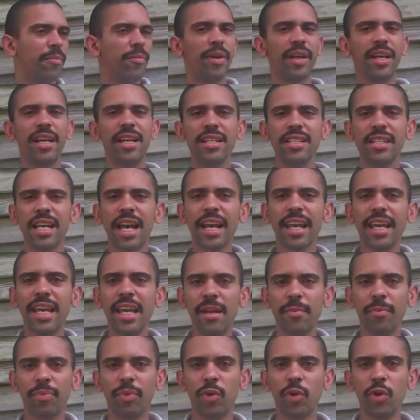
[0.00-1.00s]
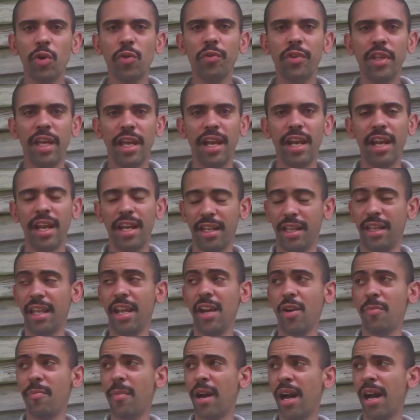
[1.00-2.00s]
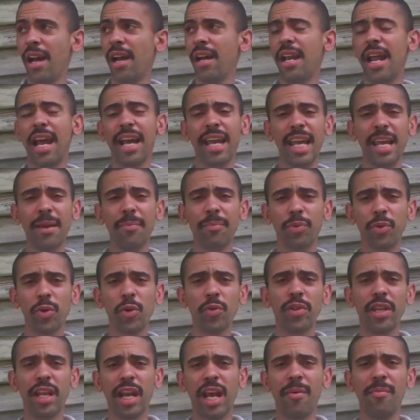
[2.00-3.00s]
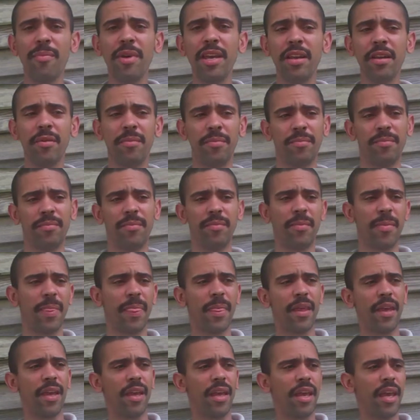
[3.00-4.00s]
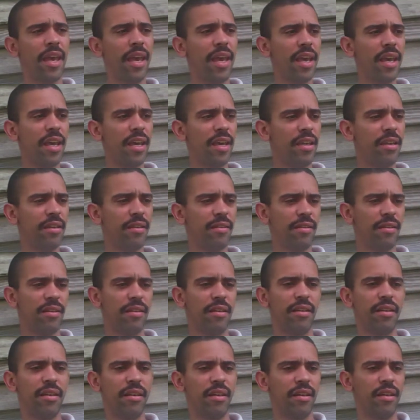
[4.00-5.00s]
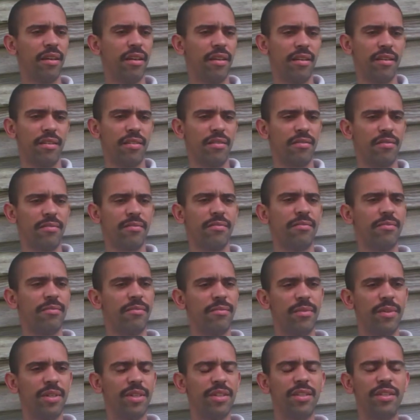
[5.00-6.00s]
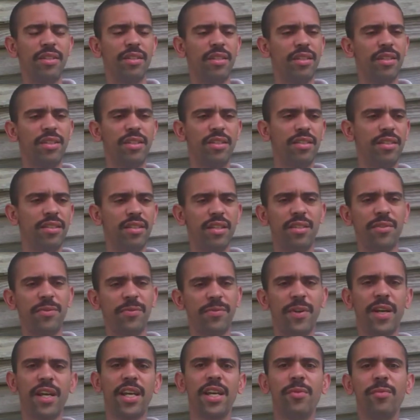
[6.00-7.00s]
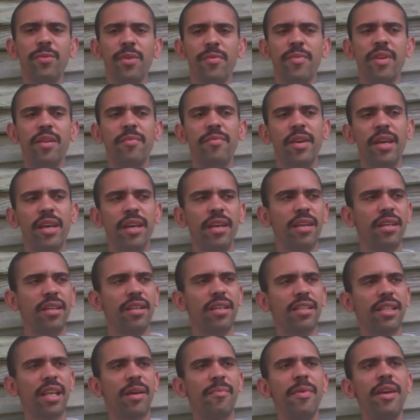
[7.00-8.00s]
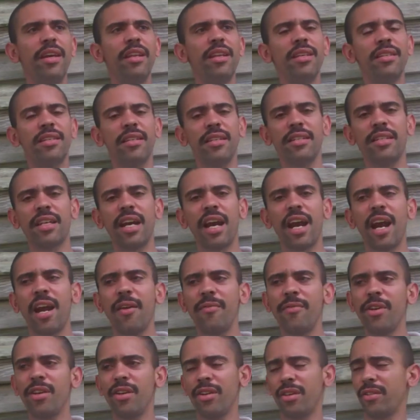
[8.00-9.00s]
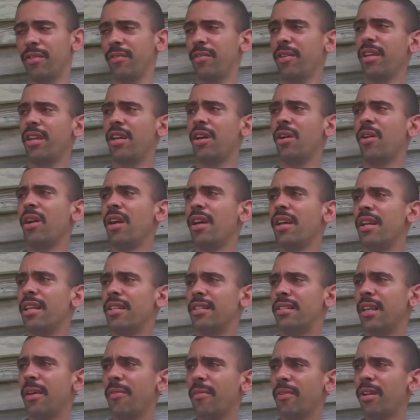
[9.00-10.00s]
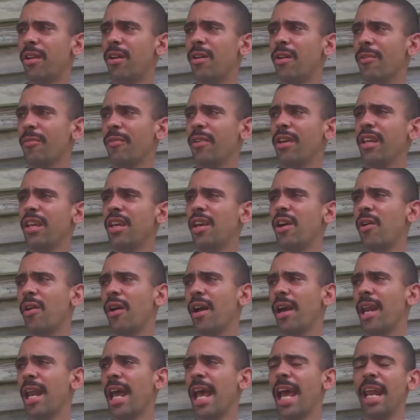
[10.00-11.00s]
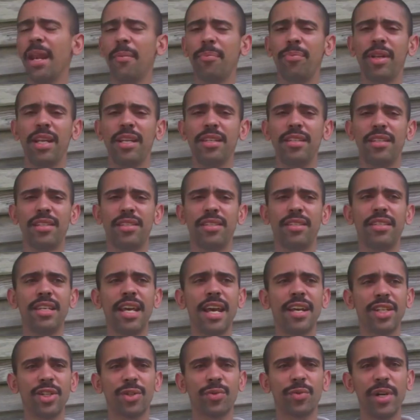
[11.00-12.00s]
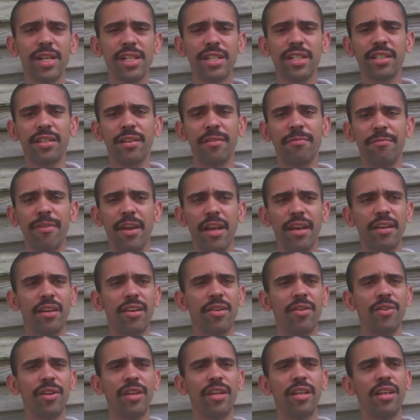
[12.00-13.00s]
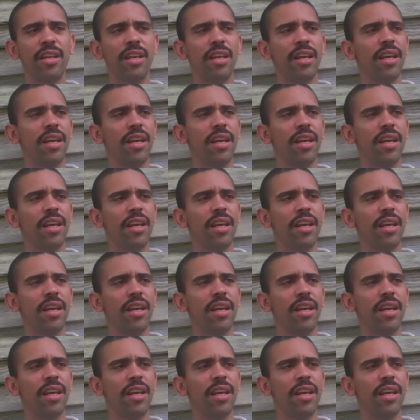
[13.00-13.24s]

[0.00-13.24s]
Because I can't prove that it, they're mine. I can't prove that I'm in them. And it's, it's just fucking with me, man. Because I made this entire video, it's seven long video, and I had to place a saturation effect on it.